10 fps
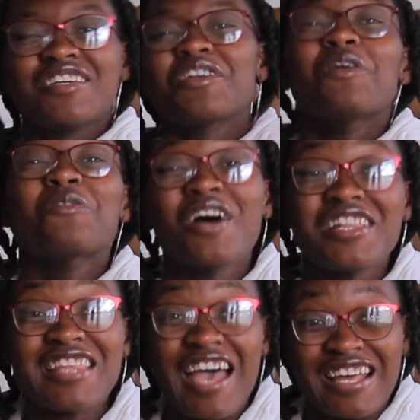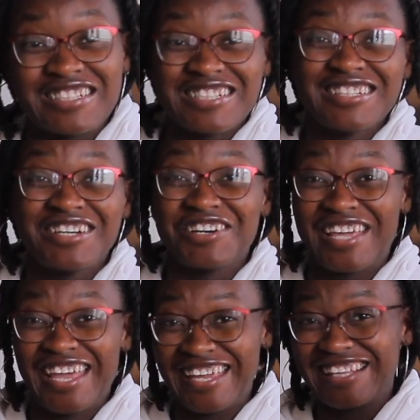You don't want that,
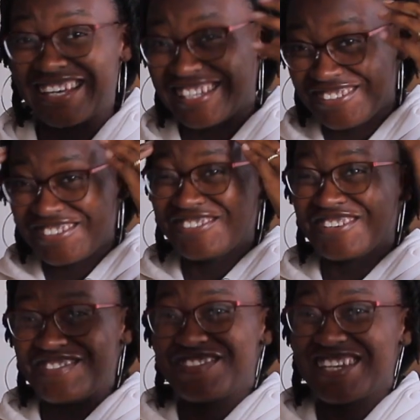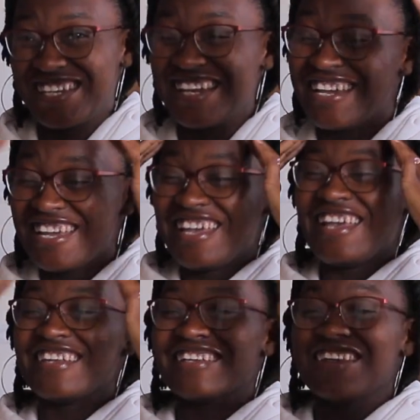okay? Like, you don't want to be
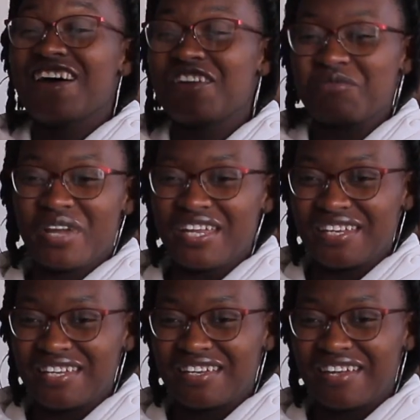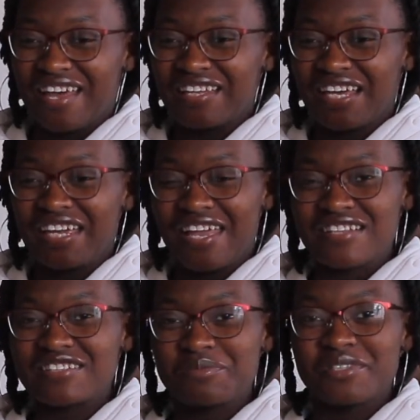in the line waiting at like
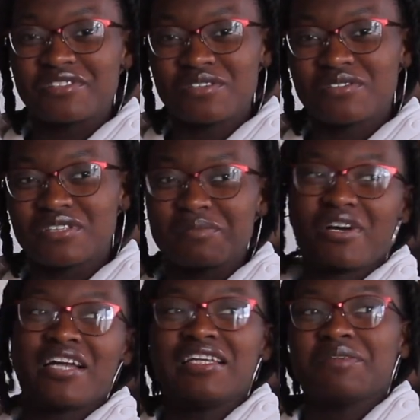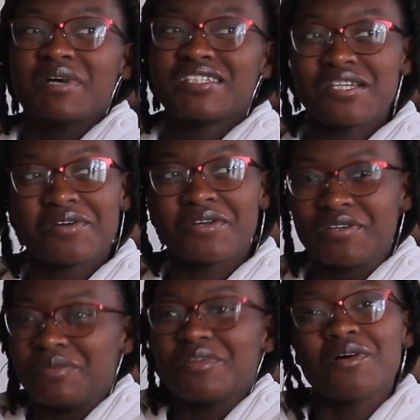80-something years old talking about, I need my favorite
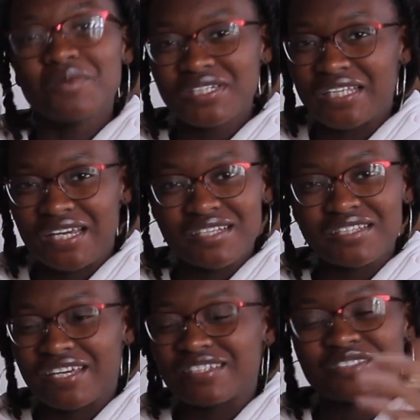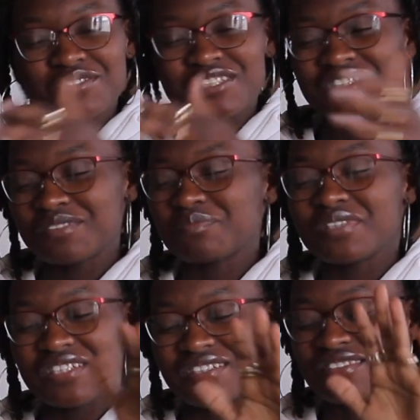cream. You don't want that. Like, so just
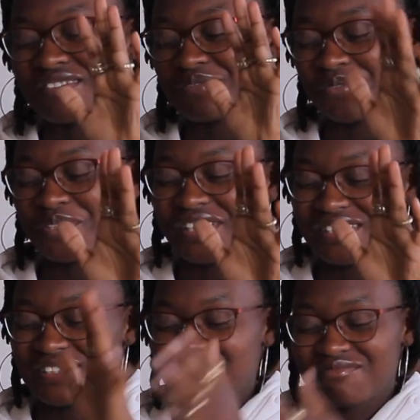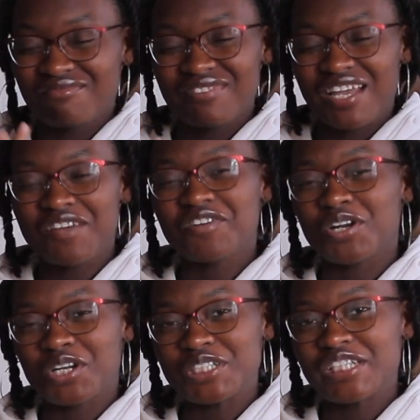please avoid it. I've
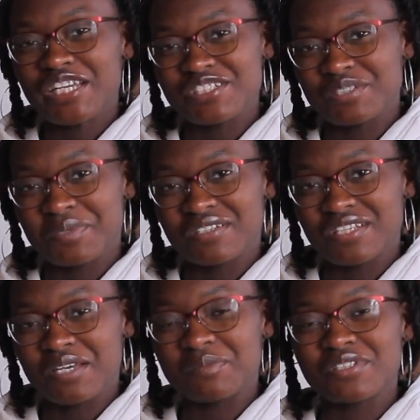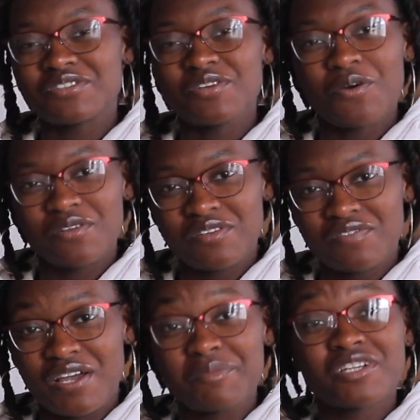gone on a tangent about that, but it's totally
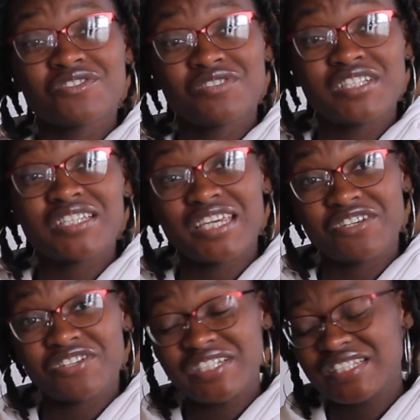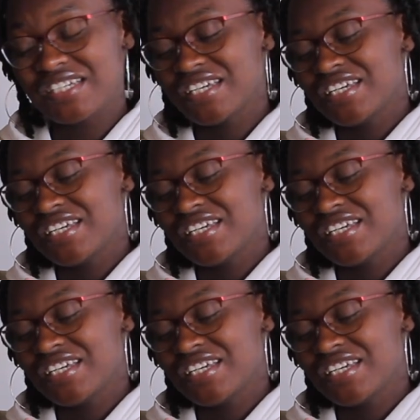fine because you need to hear it.